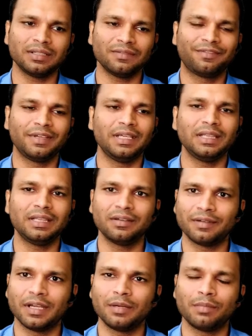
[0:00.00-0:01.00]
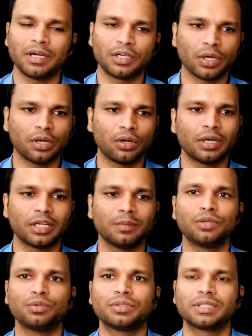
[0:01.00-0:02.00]
feel the vein but you are not
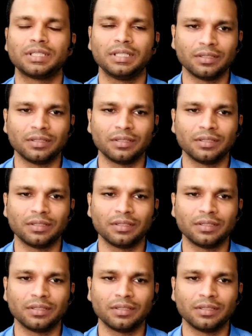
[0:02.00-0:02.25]
able to see